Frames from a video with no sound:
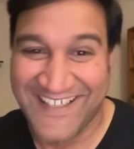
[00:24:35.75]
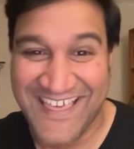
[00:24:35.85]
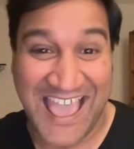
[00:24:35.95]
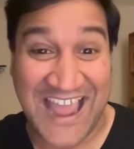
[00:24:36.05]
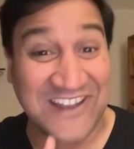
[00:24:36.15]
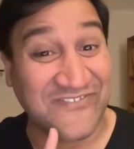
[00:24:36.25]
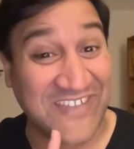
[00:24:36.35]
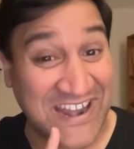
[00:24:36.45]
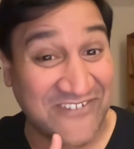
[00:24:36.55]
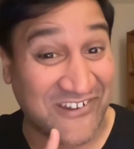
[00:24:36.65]
And if
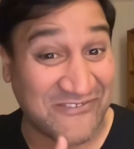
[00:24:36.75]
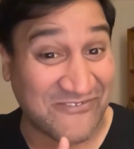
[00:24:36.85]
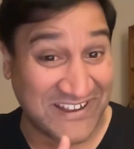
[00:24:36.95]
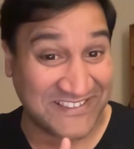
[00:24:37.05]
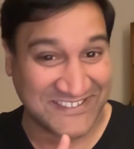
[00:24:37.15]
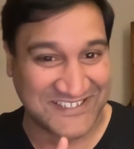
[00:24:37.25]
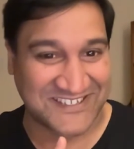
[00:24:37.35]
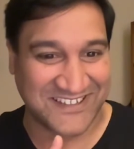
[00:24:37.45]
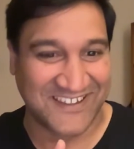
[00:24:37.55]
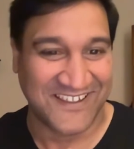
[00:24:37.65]
anyone wins,
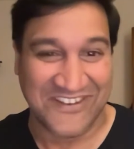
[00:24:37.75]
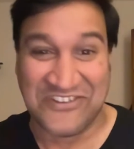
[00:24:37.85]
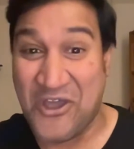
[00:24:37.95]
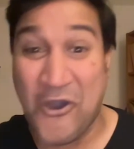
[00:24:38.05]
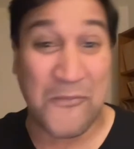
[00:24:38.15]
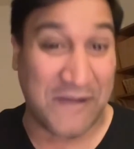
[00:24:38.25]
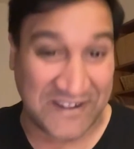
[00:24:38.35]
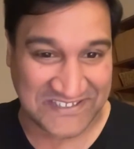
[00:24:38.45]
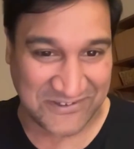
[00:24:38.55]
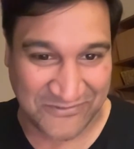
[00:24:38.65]

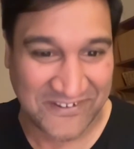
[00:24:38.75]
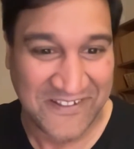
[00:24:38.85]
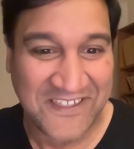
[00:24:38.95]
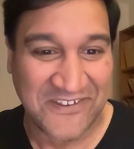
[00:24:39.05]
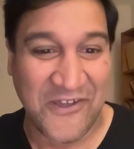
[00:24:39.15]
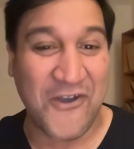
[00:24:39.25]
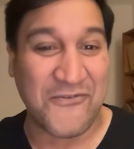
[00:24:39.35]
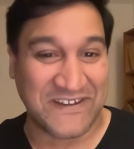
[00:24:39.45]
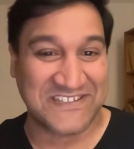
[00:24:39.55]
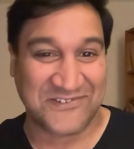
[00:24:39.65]
nobody's a
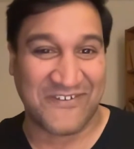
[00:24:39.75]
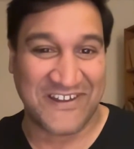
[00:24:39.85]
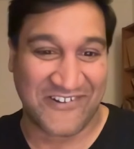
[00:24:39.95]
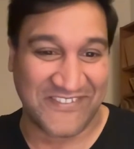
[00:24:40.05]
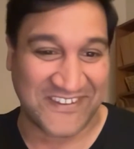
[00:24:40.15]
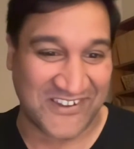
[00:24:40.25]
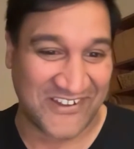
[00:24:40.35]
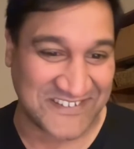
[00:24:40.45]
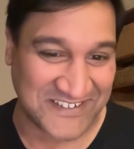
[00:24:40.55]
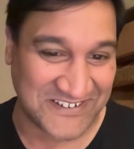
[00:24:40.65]
winner on the
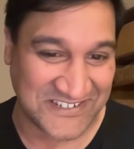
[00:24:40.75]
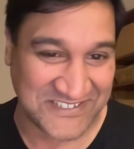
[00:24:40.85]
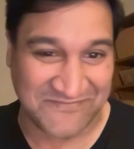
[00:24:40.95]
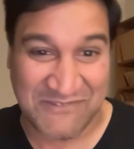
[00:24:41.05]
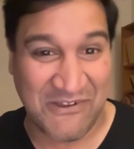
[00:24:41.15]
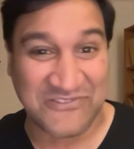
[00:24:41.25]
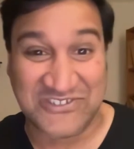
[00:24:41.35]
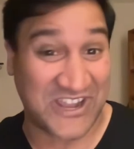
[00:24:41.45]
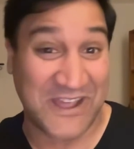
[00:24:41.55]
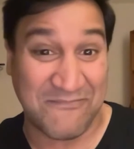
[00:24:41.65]
continent, because we won't
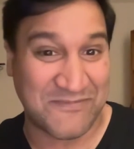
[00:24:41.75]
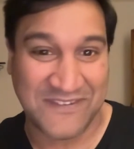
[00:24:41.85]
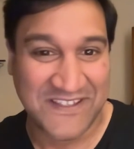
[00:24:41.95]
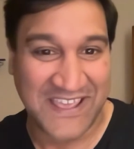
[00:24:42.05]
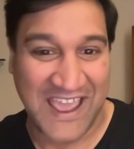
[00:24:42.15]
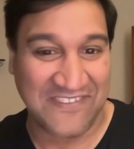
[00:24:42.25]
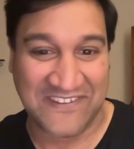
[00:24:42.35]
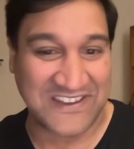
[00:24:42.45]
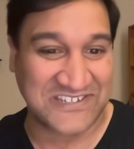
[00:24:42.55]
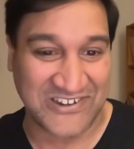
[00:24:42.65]
shut up and the
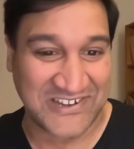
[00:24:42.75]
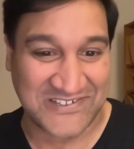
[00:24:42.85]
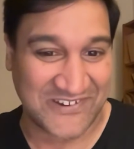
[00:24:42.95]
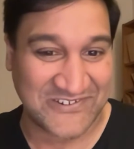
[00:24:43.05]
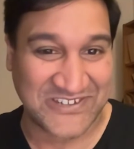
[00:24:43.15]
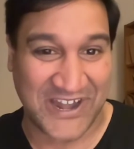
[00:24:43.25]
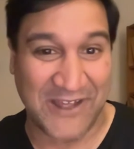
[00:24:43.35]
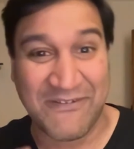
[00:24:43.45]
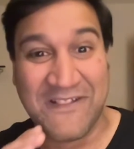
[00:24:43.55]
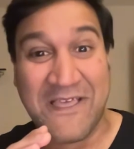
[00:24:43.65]
Nigerians won't shut
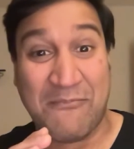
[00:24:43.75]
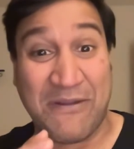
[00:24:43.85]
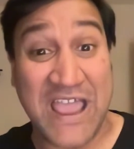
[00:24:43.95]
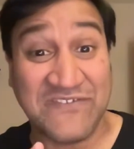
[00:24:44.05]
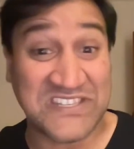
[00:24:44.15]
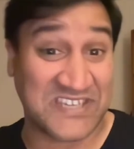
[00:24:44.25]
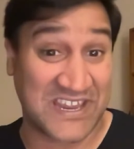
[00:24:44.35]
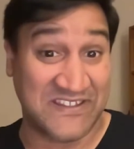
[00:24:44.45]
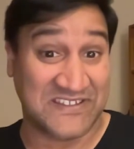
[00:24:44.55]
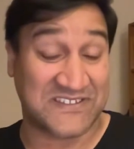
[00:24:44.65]
up. But I have to say
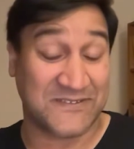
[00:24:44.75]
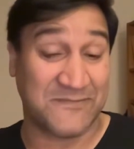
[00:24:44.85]
this.